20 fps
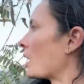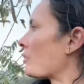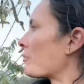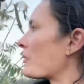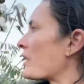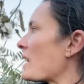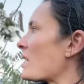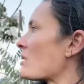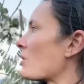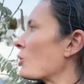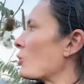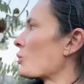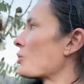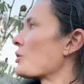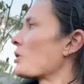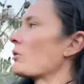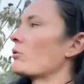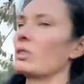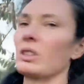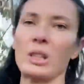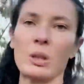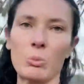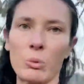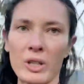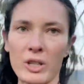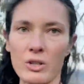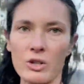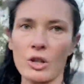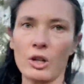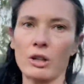These are also really
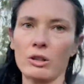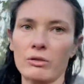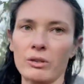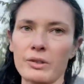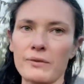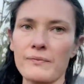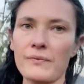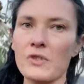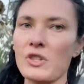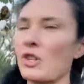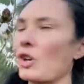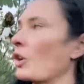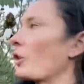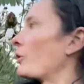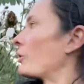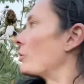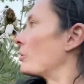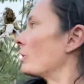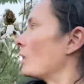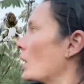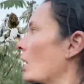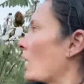wind tolerant, so